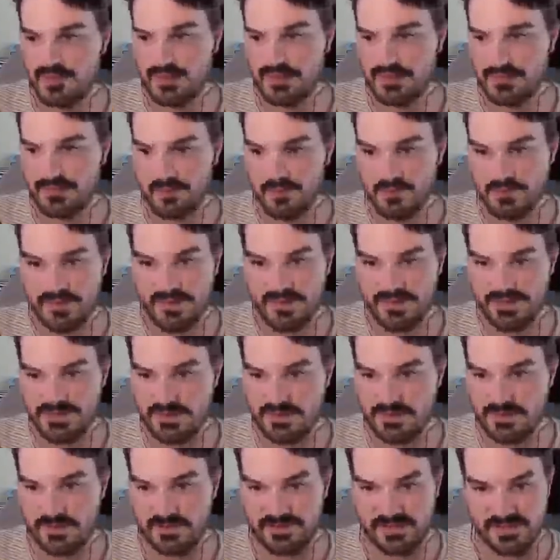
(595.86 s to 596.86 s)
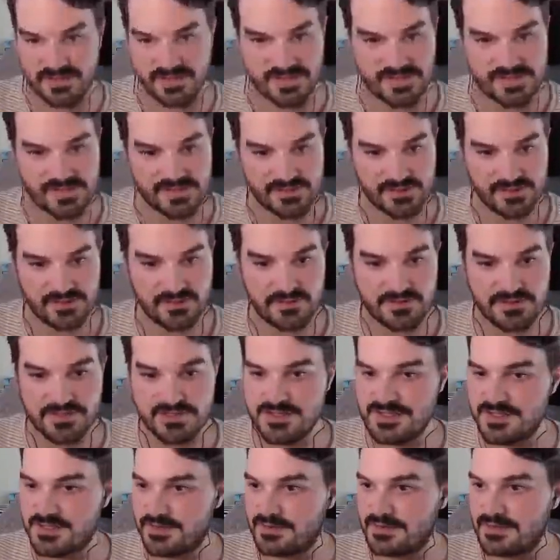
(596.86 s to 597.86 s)
What about you over here? How are you
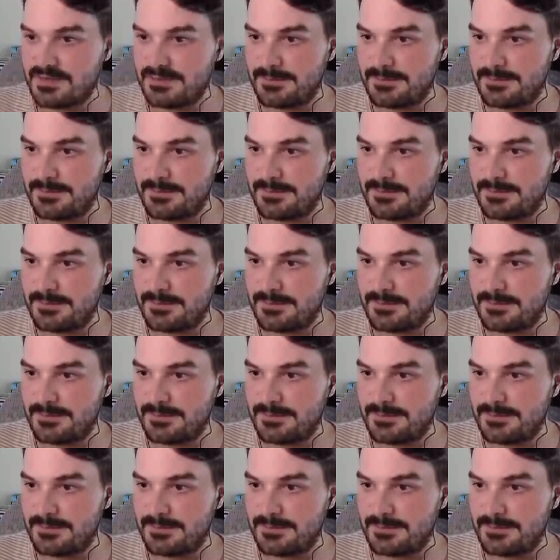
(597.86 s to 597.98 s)
doing?